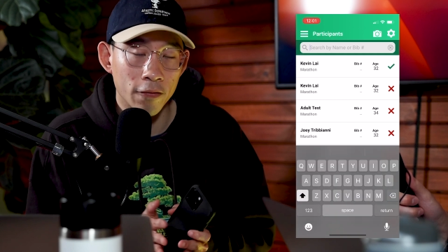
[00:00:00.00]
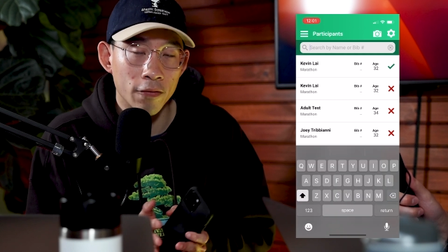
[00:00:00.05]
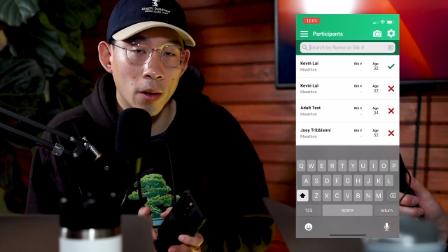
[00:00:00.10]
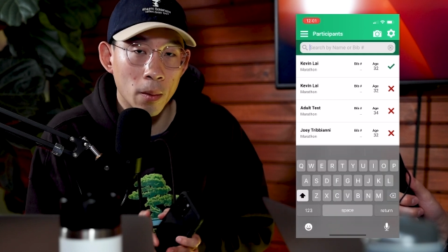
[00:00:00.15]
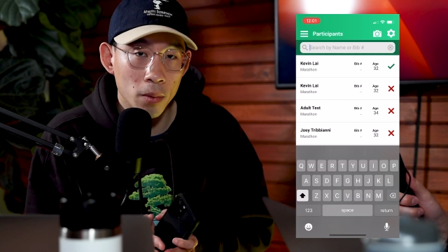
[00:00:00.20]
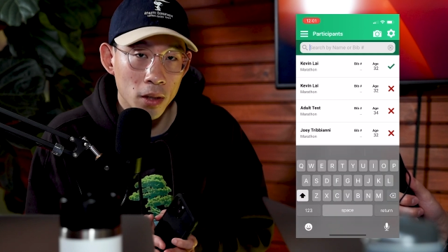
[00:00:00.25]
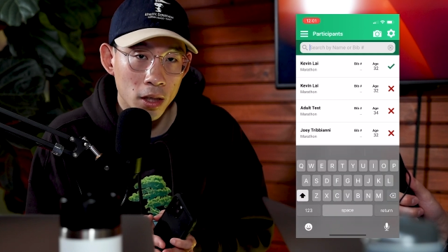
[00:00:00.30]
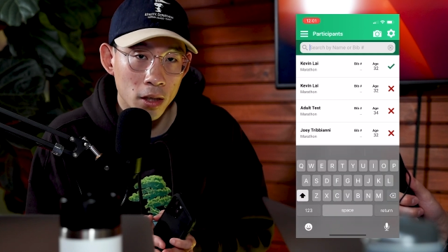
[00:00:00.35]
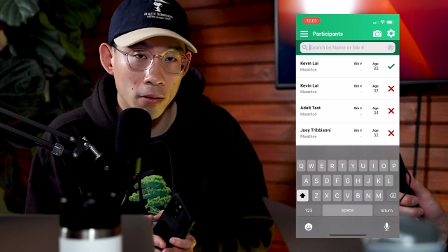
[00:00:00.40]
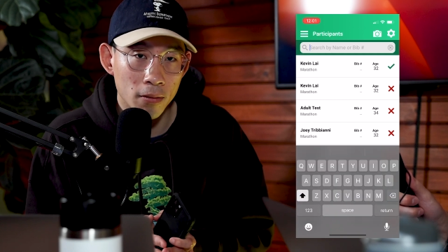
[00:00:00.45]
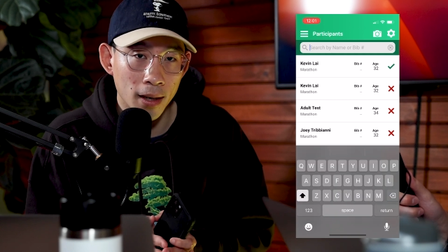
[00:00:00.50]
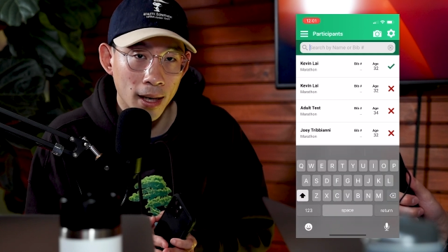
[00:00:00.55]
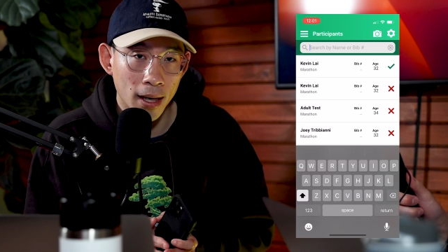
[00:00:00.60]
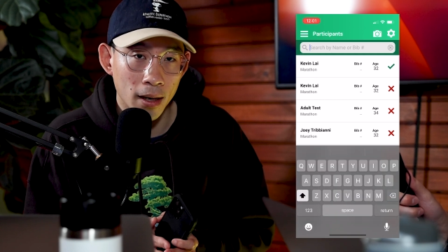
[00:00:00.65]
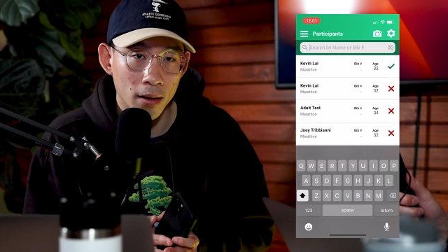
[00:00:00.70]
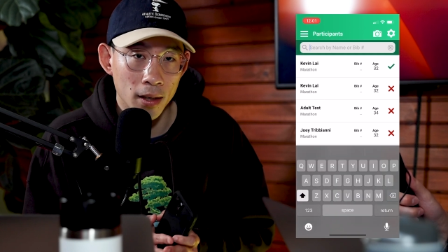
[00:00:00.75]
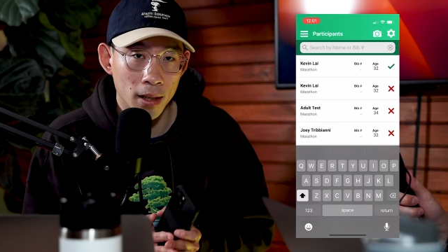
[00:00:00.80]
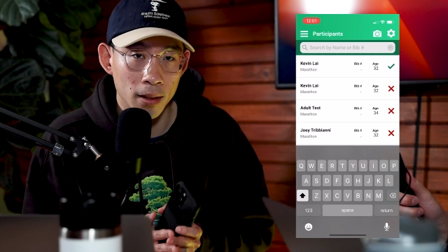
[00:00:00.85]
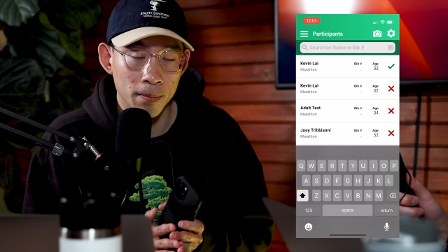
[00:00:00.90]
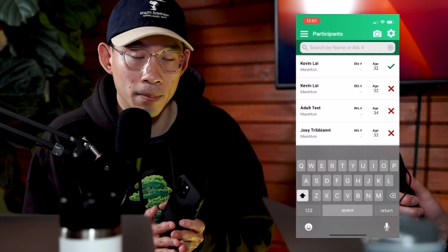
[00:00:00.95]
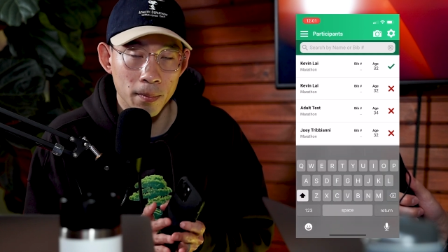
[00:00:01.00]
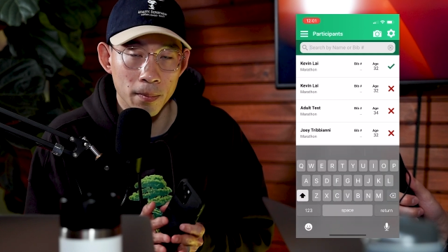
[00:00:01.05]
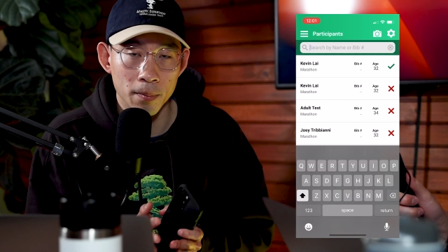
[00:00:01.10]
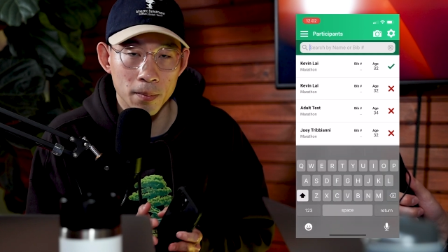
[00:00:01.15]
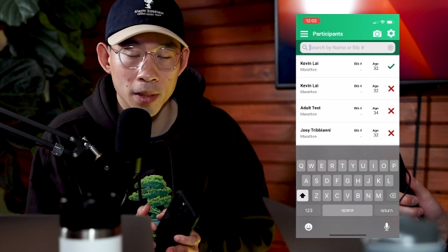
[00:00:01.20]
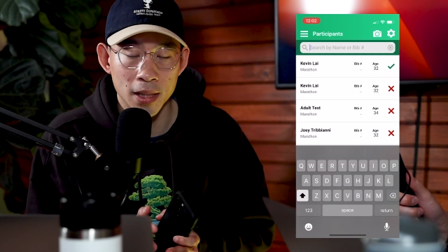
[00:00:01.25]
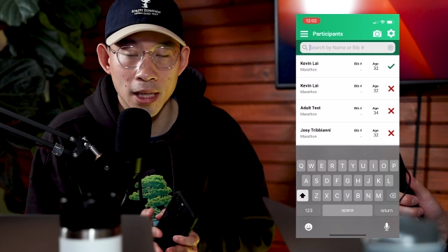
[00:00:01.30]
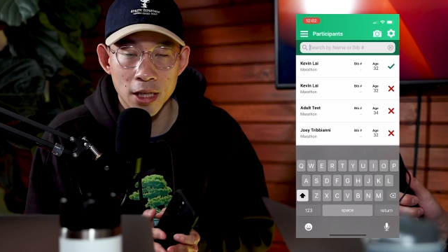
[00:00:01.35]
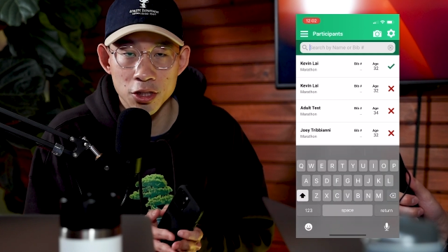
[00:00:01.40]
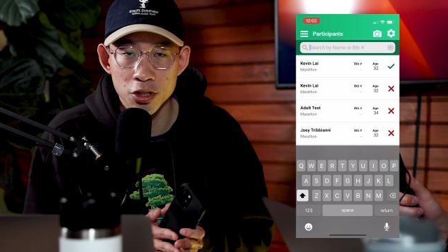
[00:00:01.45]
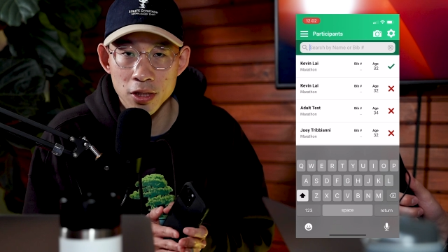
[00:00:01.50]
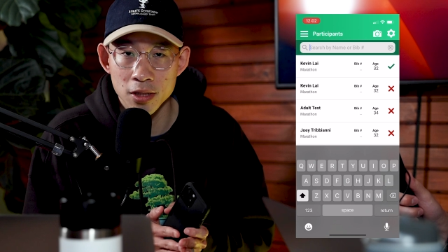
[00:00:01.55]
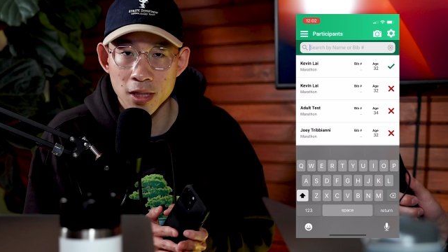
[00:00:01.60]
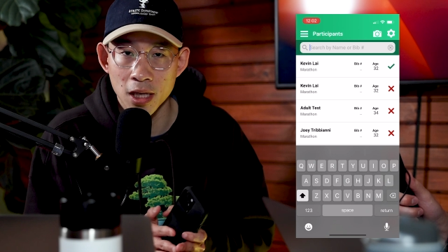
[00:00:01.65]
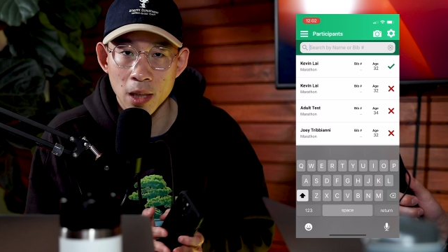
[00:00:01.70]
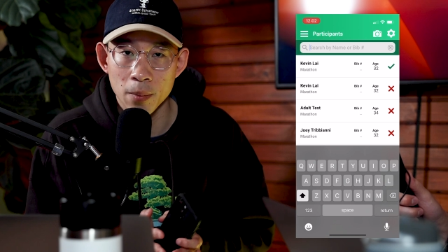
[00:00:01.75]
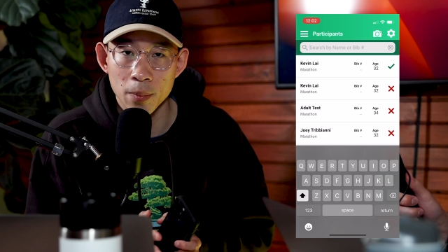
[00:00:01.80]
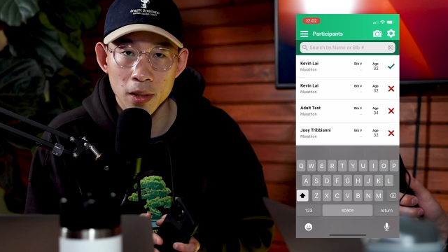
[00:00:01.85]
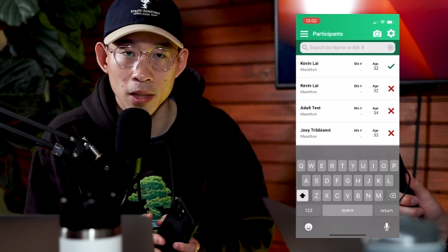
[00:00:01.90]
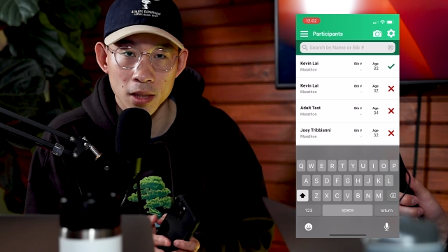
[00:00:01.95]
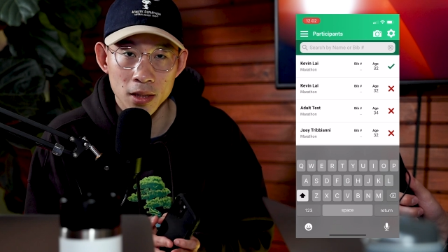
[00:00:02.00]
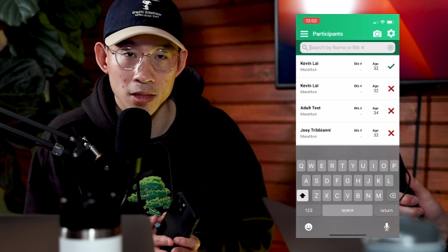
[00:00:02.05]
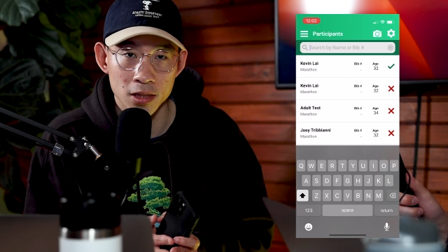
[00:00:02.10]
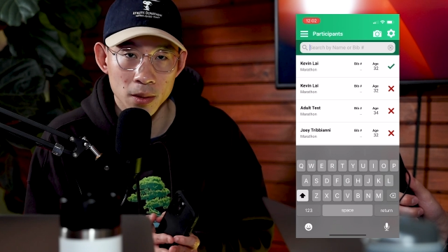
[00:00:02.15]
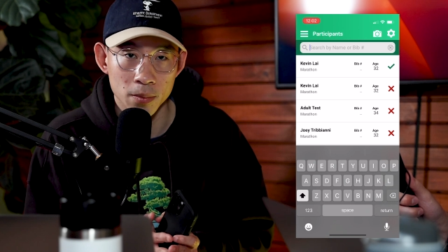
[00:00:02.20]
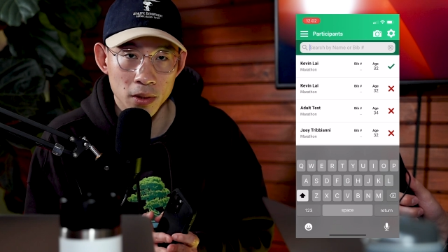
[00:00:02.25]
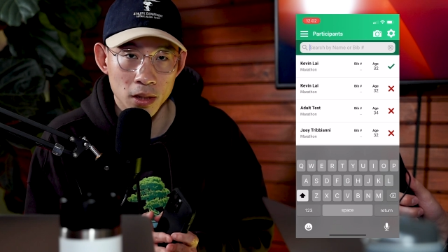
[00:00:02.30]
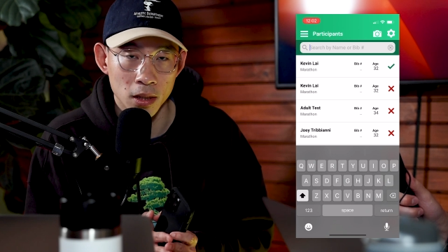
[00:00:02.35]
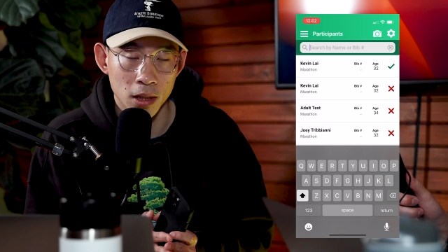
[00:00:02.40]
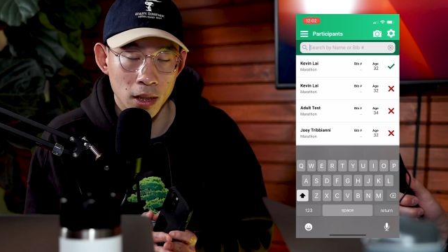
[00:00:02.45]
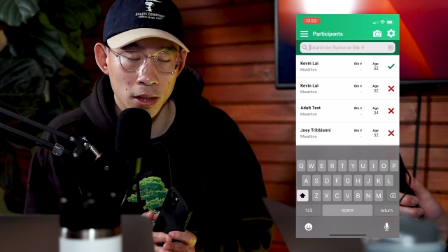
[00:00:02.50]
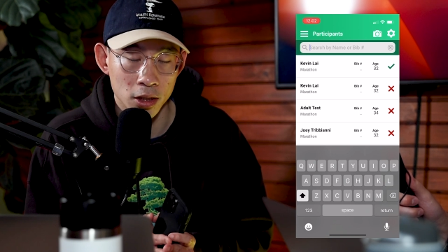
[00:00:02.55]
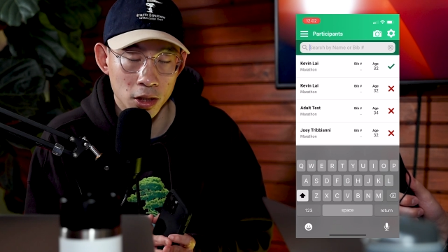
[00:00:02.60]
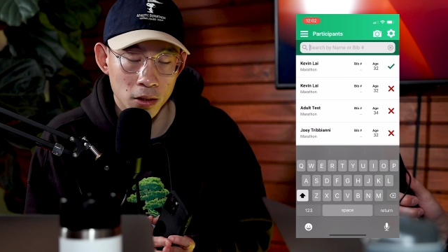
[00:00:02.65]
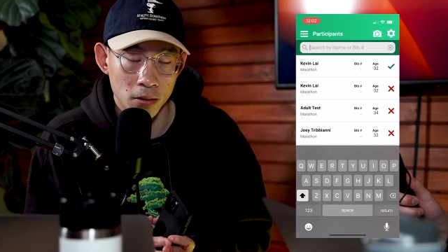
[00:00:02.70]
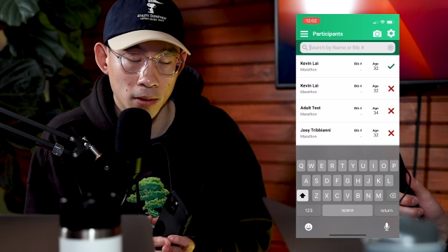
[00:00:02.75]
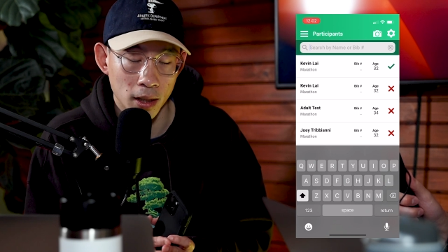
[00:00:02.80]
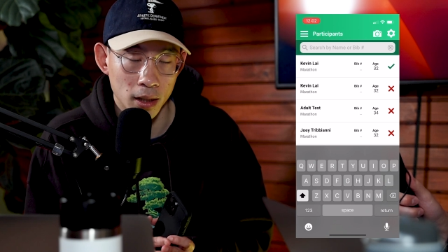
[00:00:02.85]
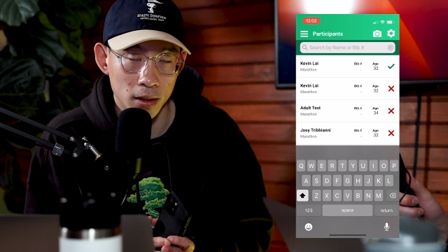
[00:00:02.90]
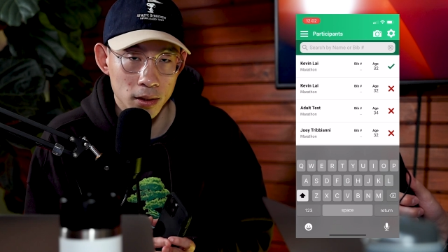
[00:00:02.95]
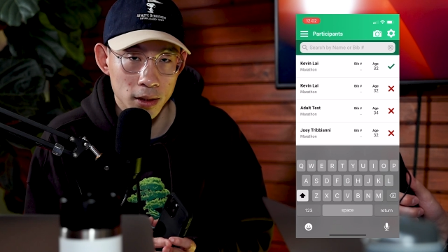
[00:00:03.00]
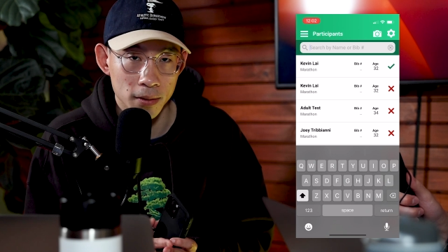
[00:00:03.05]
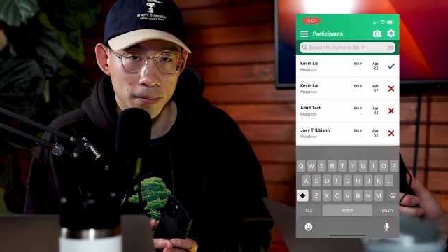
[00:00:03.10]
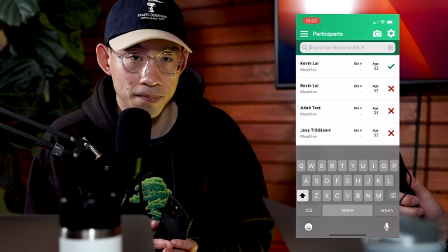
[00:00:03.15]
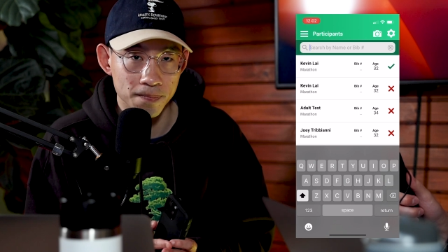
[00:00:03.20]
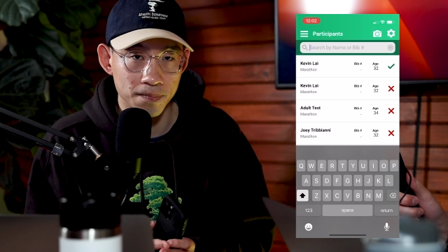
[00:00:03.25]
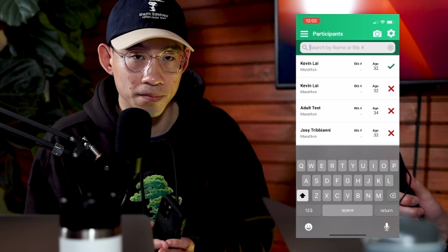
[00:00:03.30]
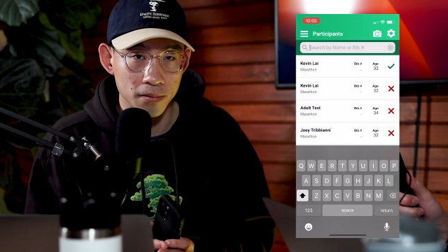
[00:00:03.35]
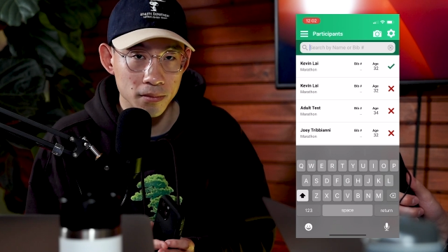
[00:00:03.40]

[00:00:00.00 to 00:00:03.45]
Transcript: fumbling around and potentially typing in something incorrectly.